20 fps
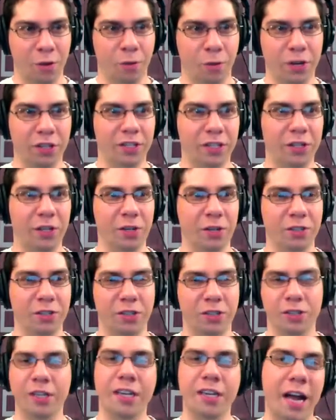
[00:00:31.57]
What you can do is
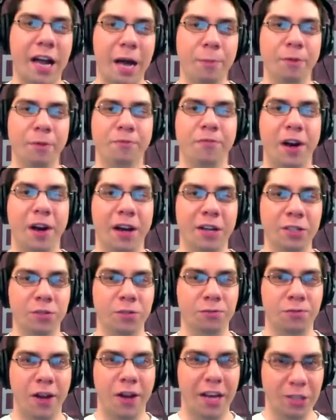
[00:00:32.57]
you can copy files
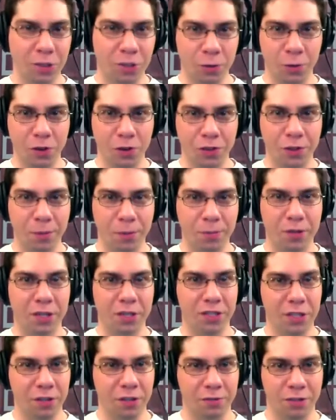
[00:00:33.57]
faster with it
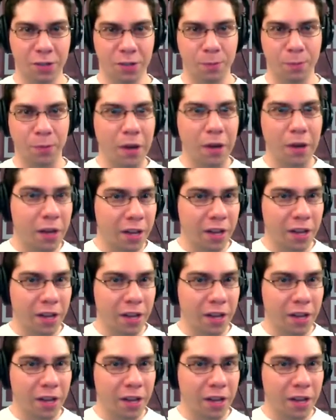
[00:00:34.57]
because of some